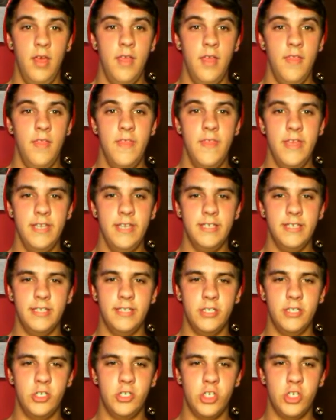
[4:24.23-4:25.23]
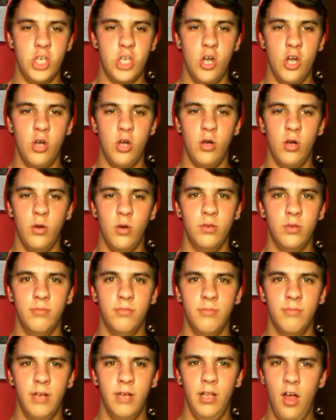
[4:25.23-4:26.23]
This show,
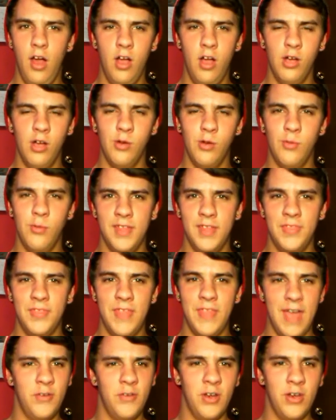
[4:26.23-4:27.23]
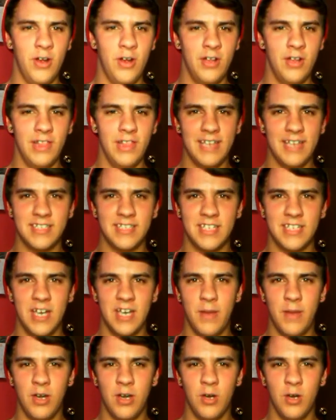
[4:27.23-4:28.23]
along with Avatar: The Last
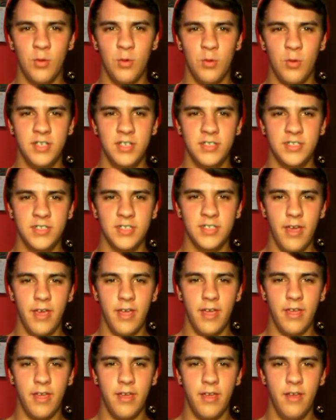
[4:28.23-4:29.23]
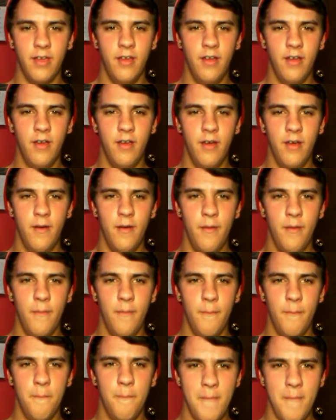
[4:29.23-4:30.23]
Airbender, was like
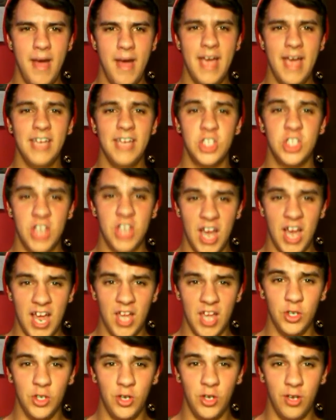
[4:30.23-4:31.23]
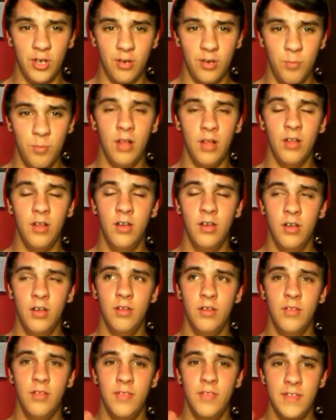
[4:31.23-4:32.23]
my childhood. Well,
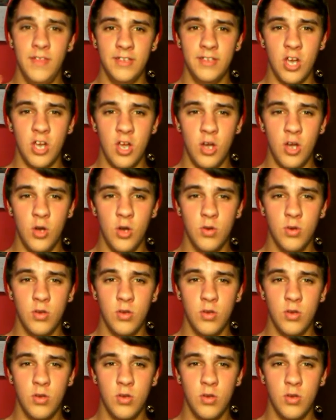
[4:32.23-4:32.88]
this show,